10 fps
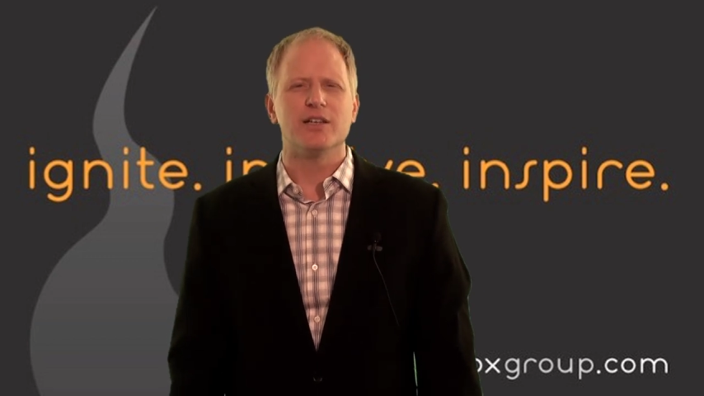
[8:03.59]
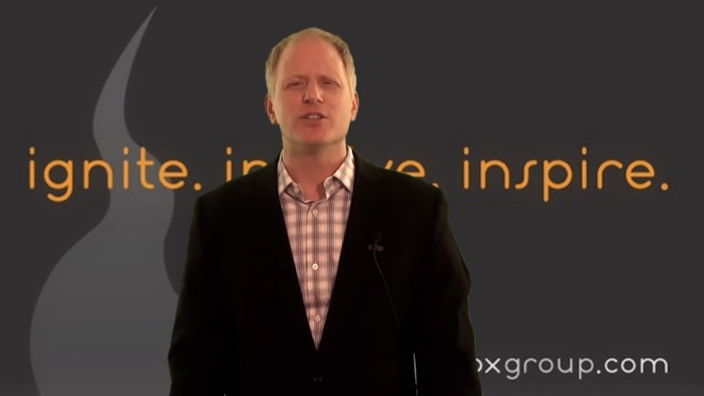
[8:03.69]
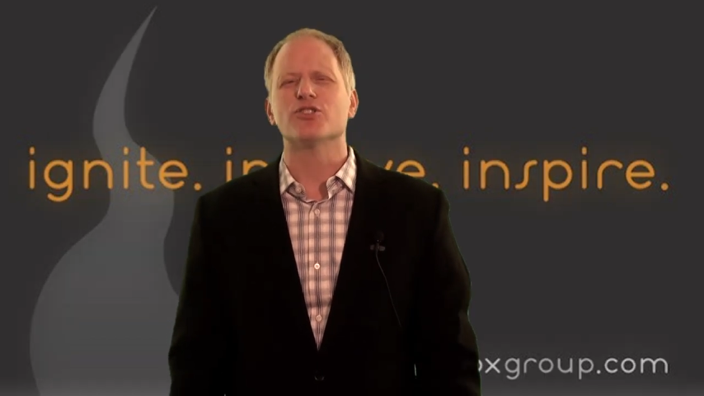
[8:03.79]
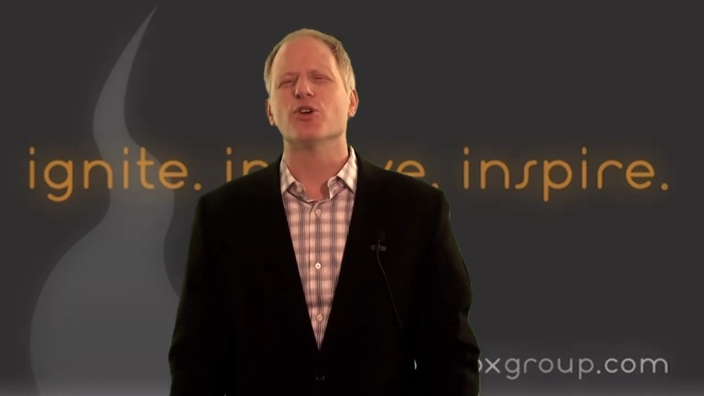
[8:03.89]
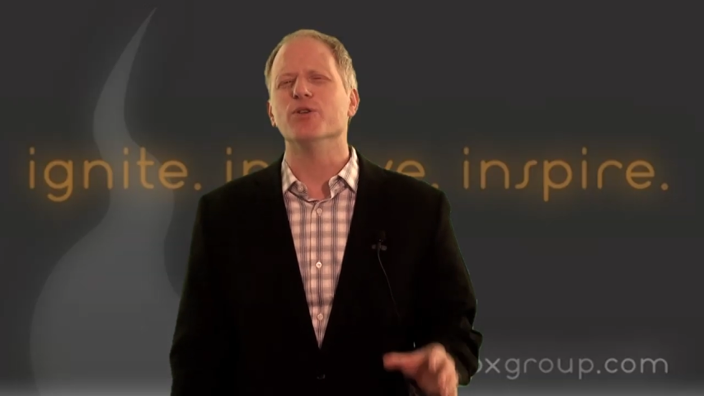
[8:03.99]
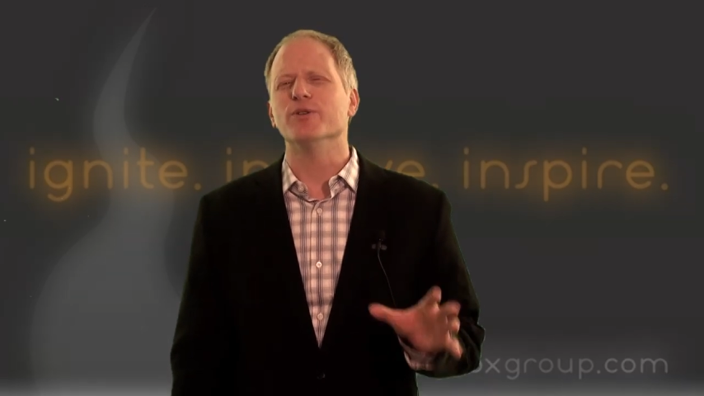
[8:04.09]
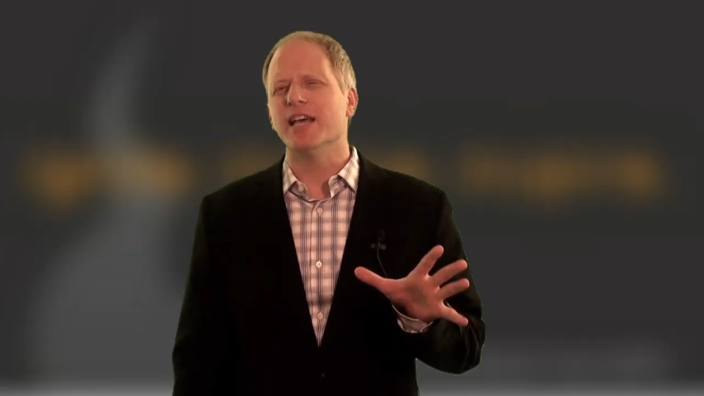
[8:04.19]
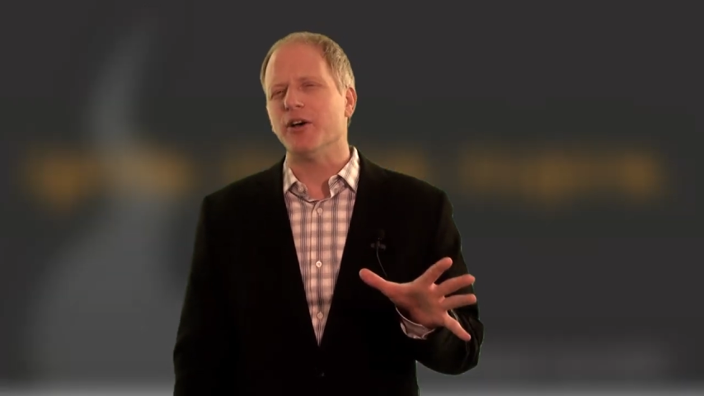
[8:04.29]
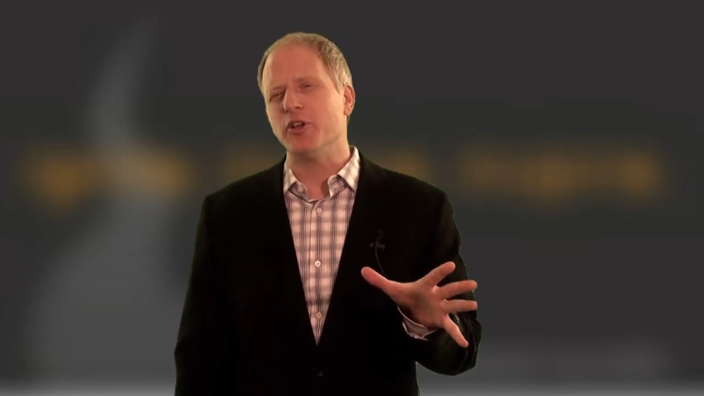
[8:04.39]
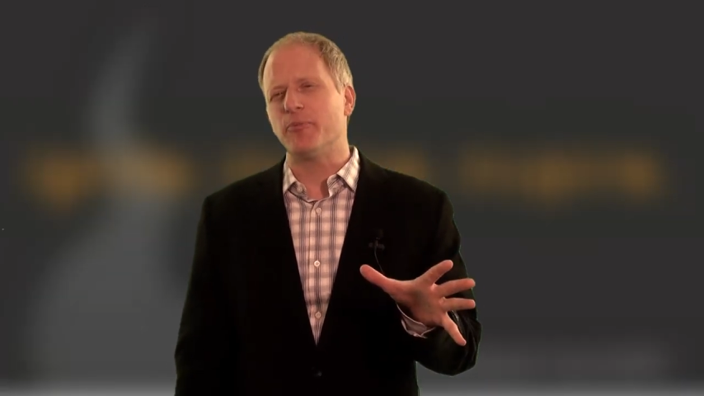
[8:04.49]
So you
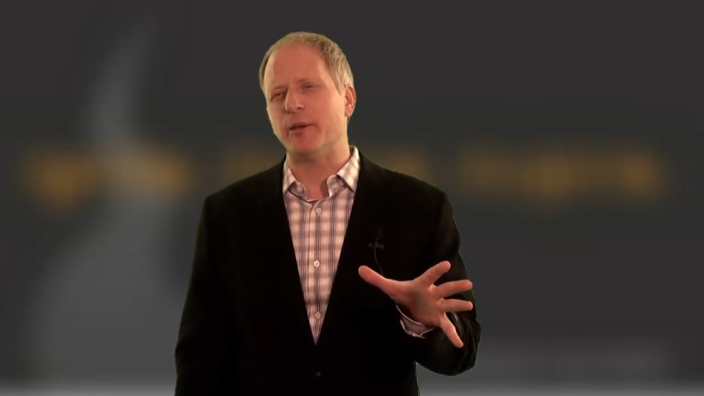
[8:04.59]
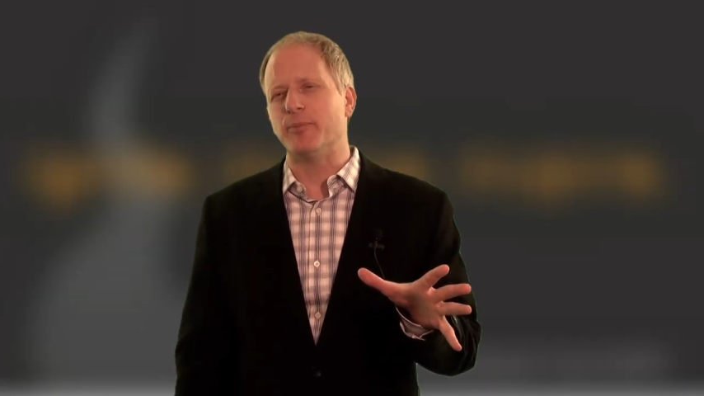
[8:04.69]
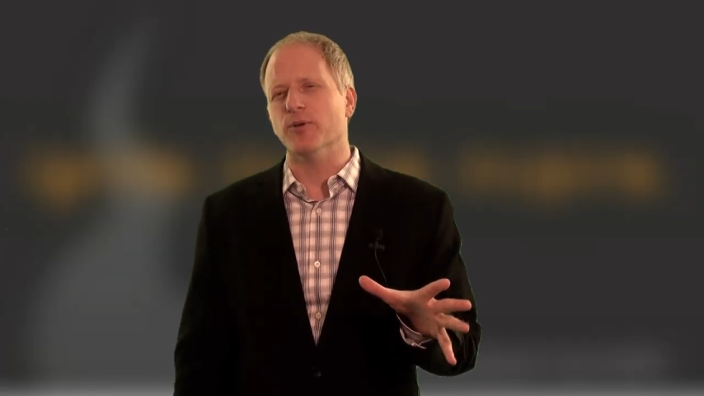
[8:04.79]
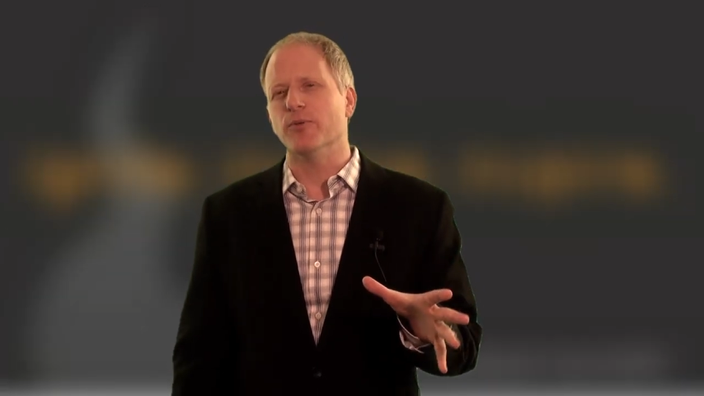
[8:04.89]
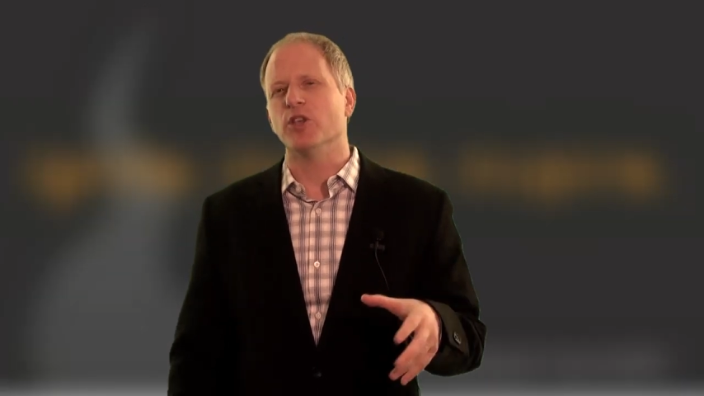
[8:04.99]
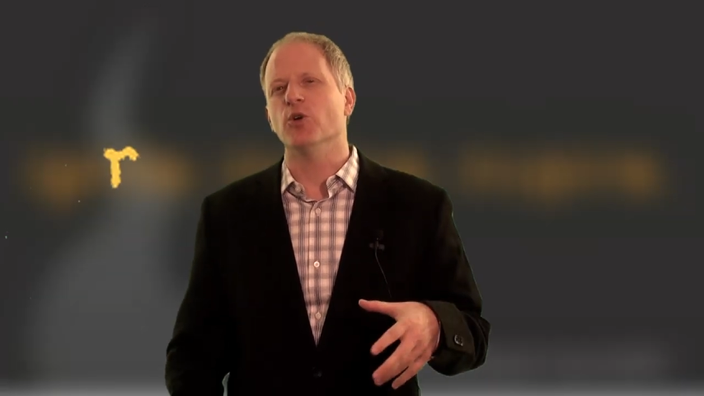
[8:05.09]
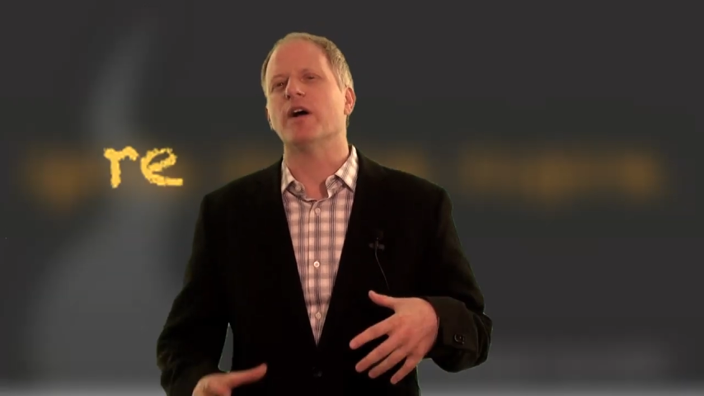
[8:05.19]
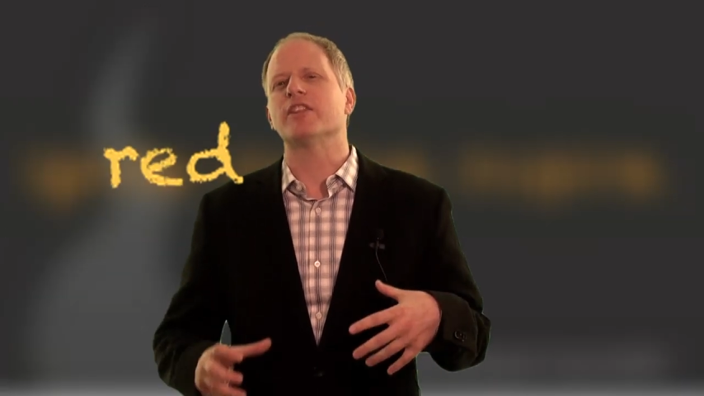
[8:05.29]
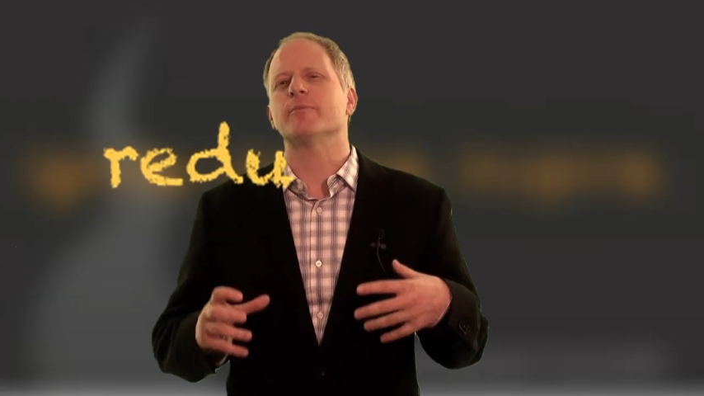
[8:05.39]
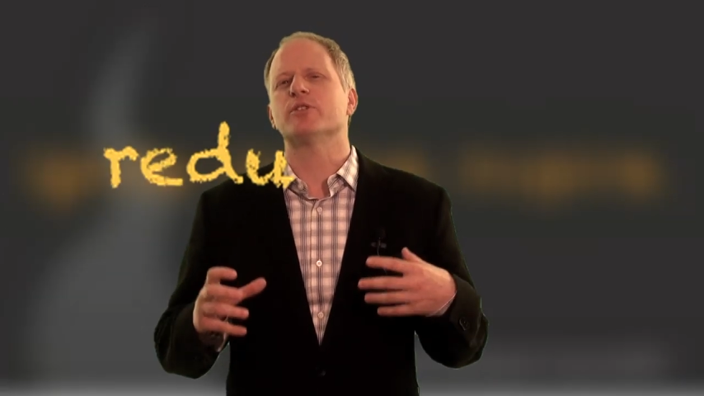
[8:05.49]
tell your people you
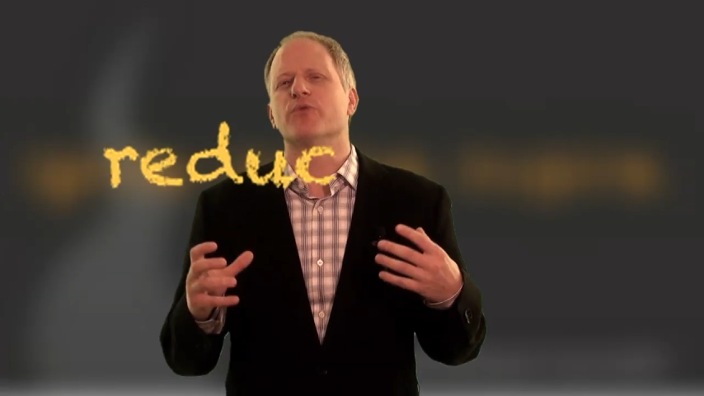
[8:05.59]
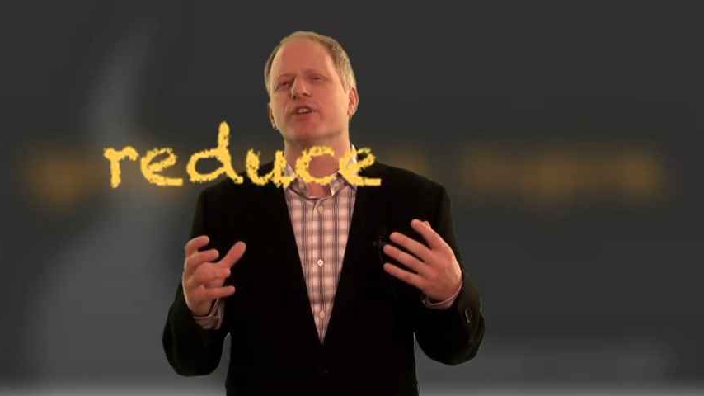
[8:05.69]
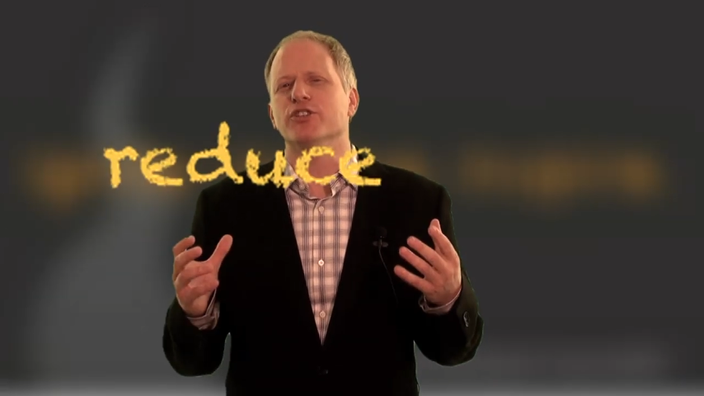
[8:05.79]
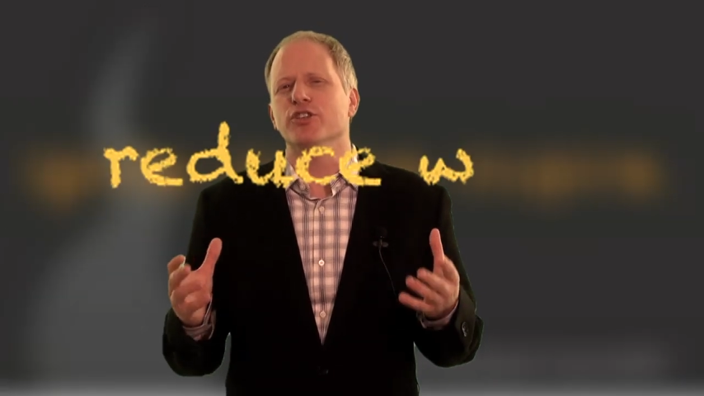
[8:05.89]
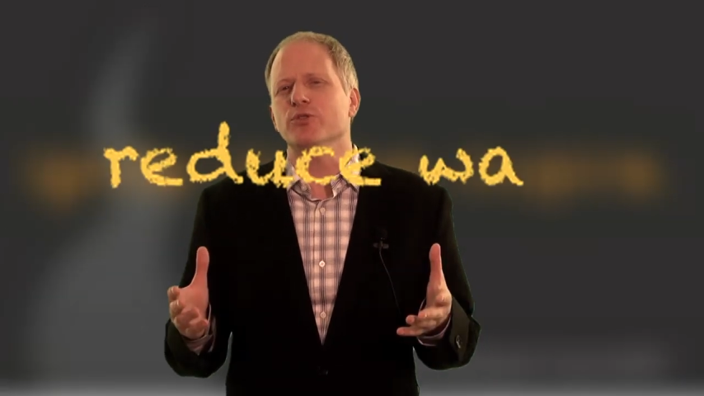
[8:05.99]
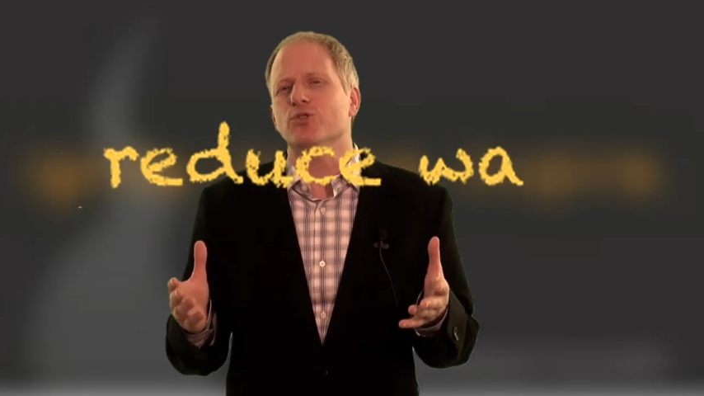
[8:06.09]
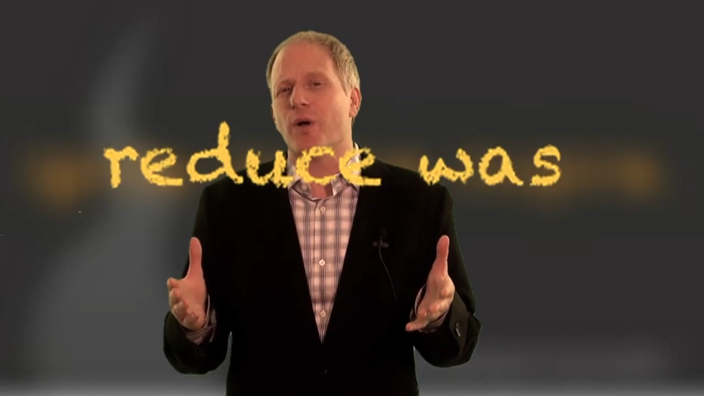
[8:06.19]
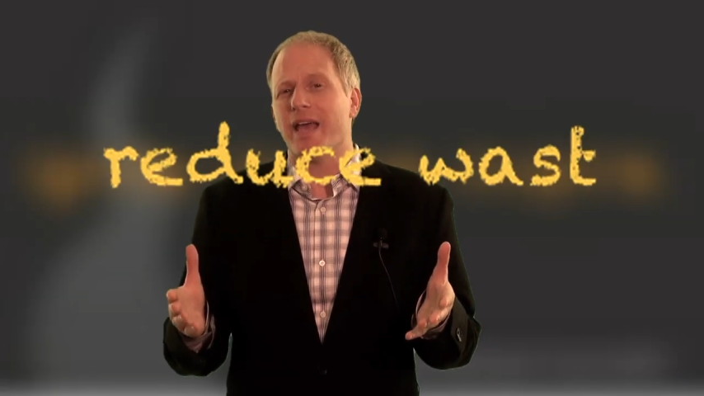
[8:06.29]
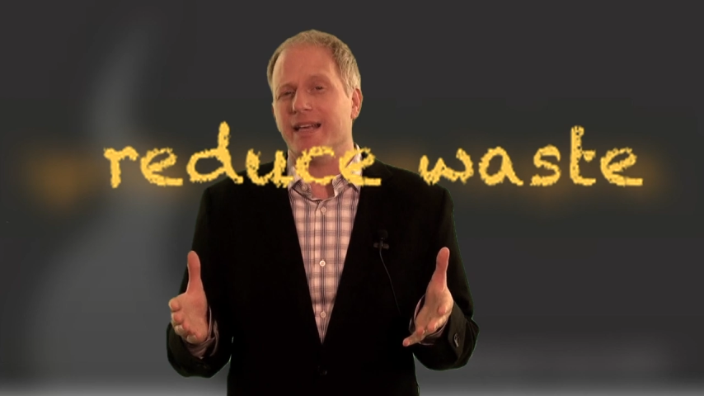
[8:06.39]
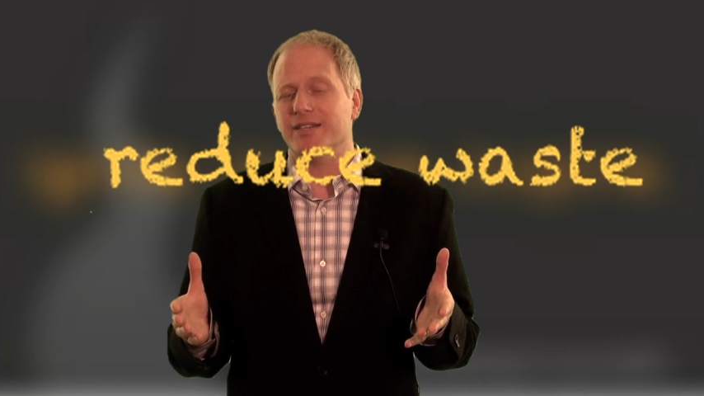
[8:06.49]
want them to reduce
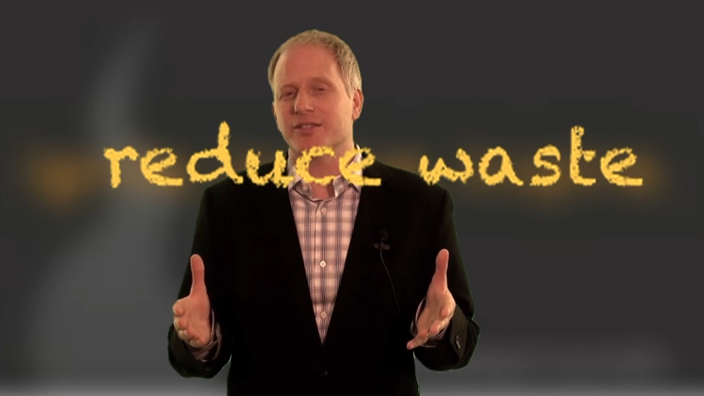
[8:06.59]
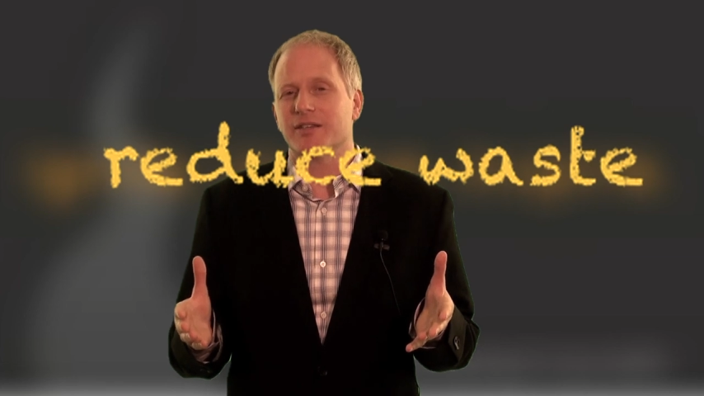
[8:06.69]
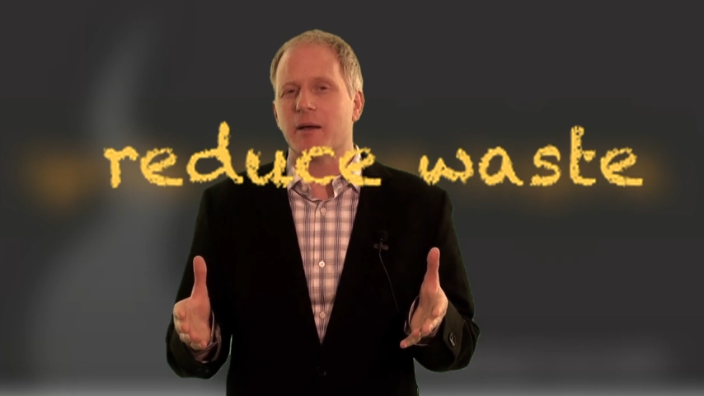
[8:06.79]
waste